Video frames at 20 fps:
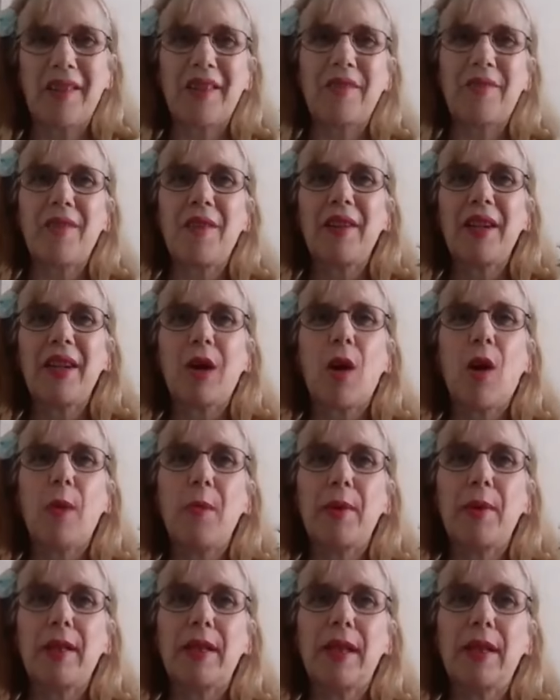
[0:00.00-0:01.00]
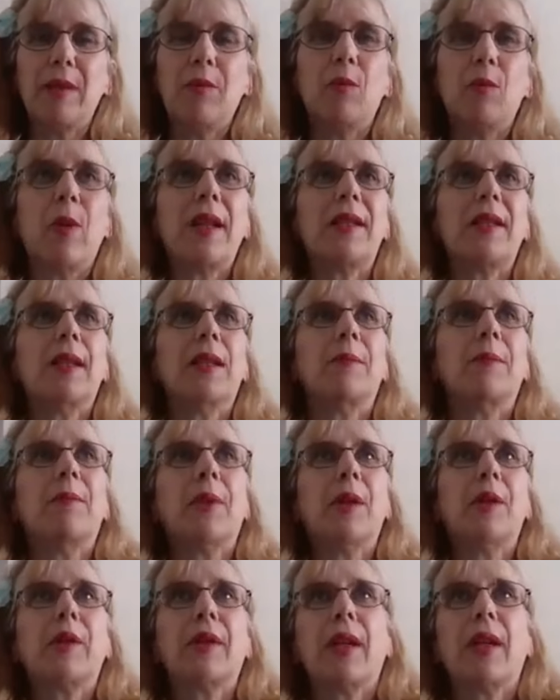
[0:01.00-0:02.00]
It's very common in wedding
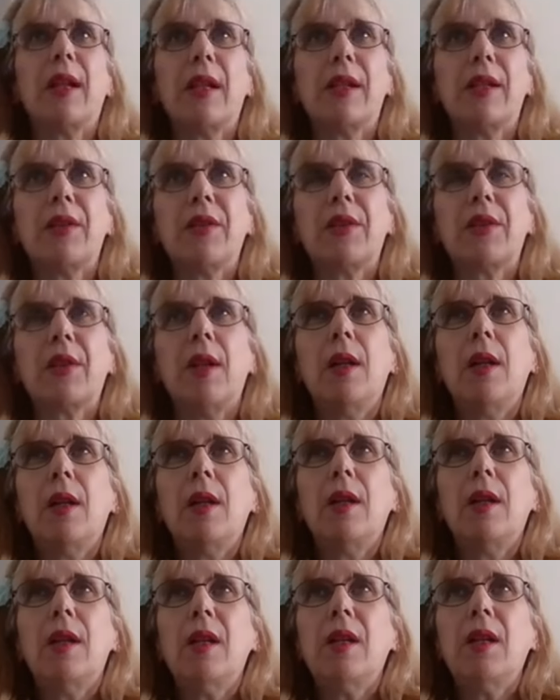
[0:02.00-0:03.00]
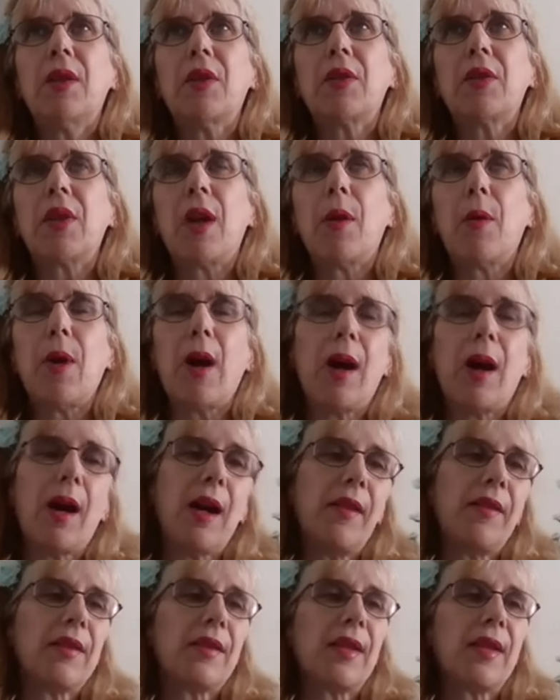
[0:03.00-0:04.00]
bouquets. So
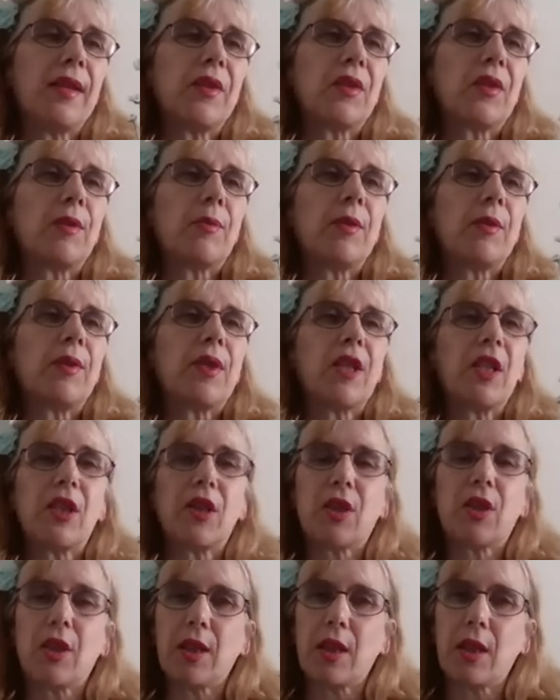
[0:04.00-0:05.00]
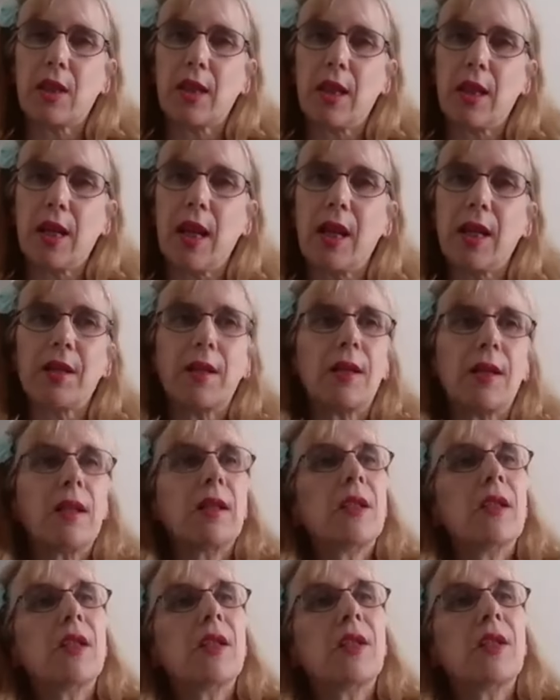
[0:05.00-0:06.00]
I sensed with this lad,
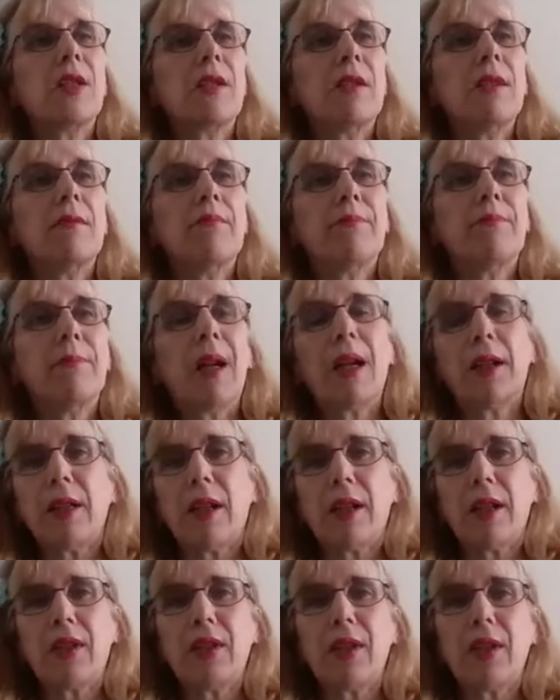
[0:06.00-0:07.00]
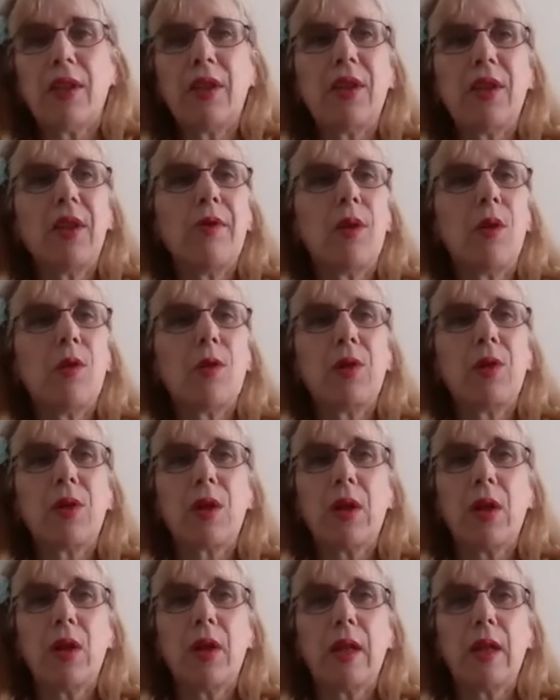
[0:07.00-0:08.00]
this about 19 year old,
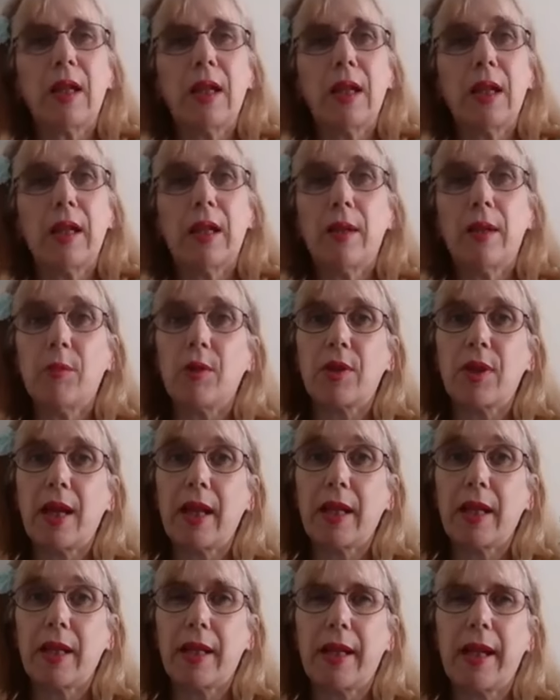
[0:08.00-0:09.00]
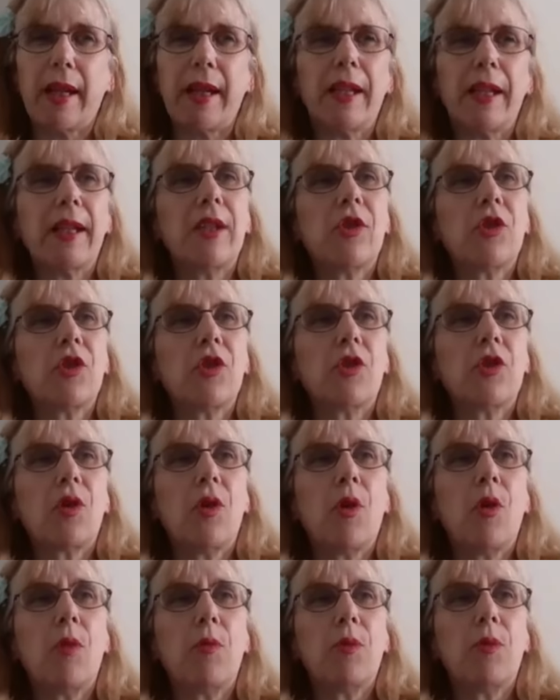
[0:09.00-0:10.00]
that he was engaged
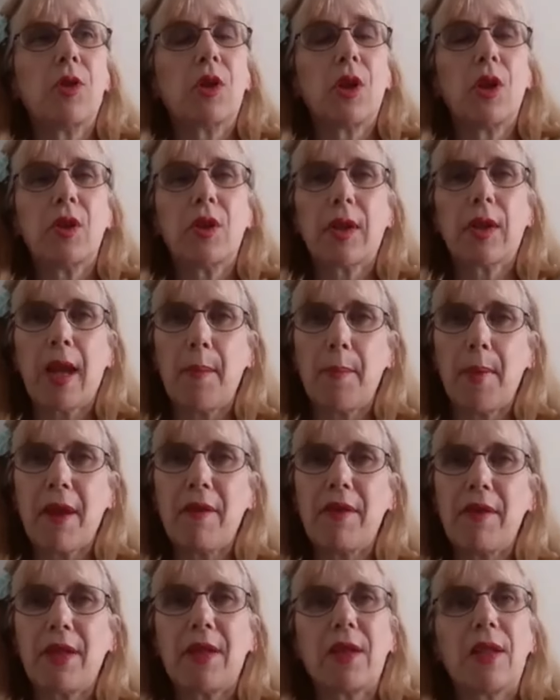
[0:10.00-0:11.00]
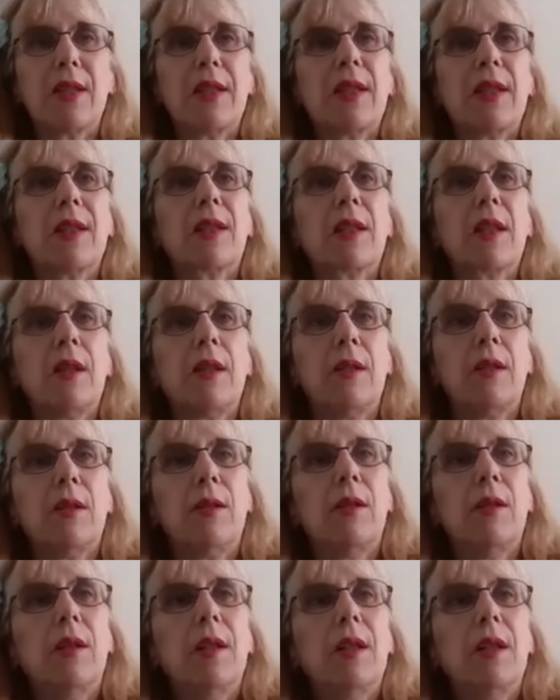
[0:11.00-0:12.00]
or was going to get married to this
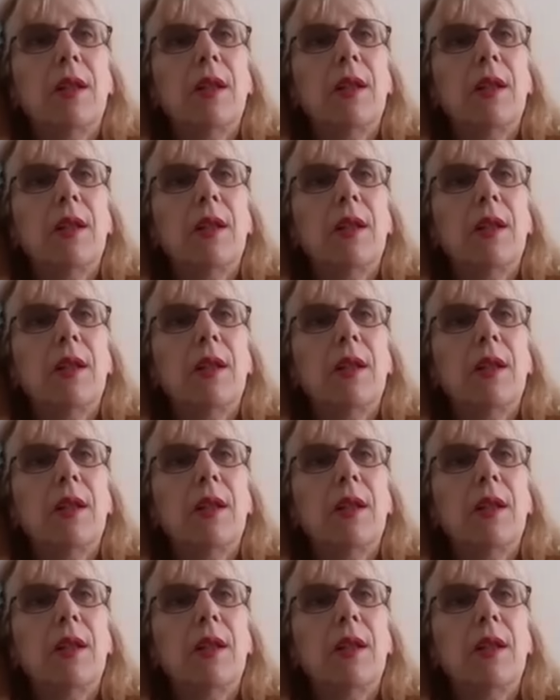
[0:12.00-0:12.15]
girl.